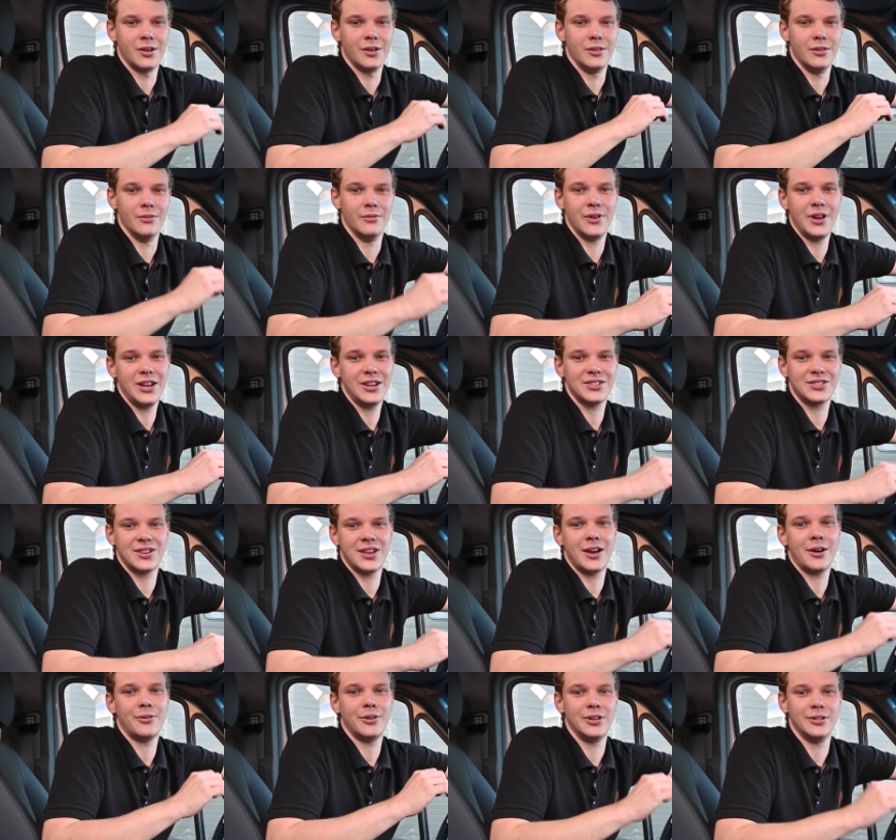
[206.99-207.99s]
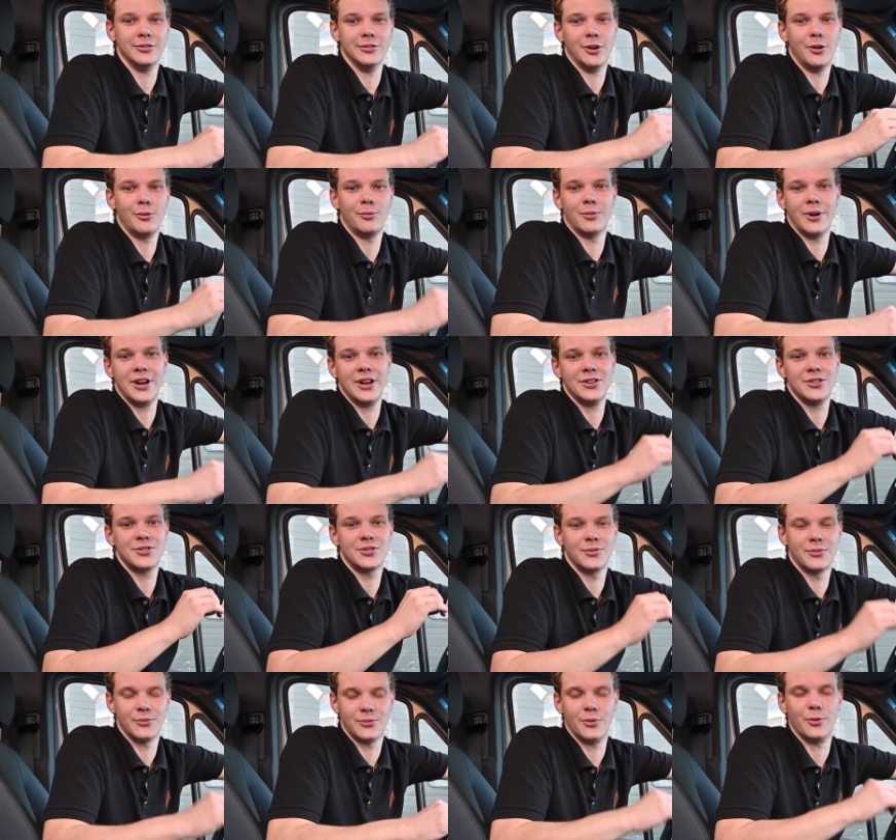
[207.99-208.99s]
The van is now in low
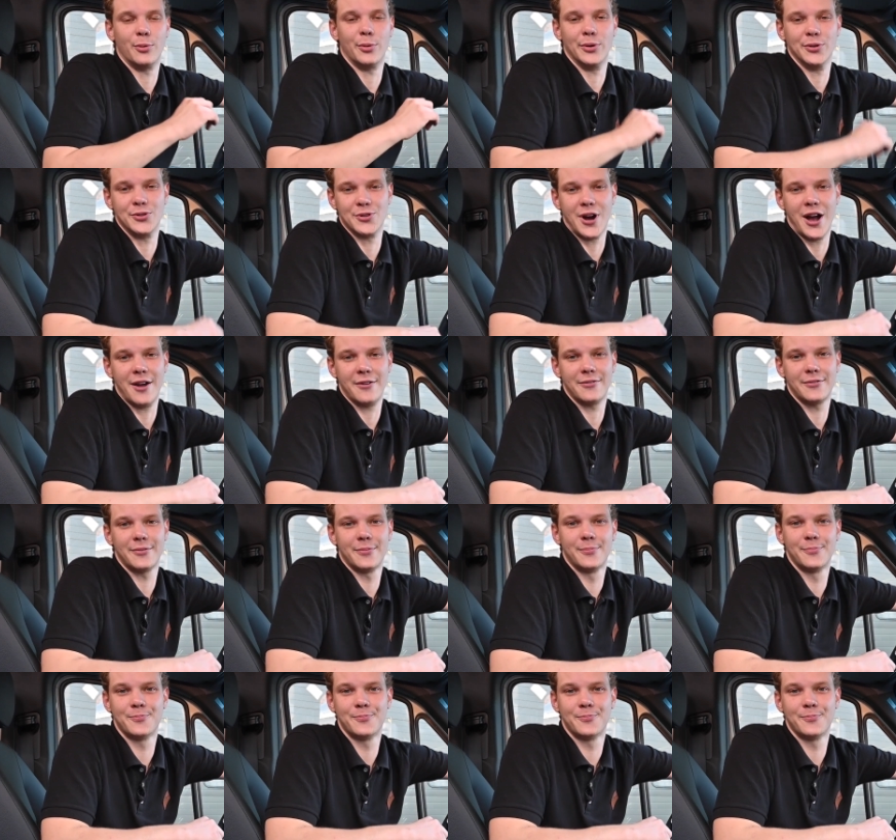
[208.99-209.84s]
range four-wheel drive.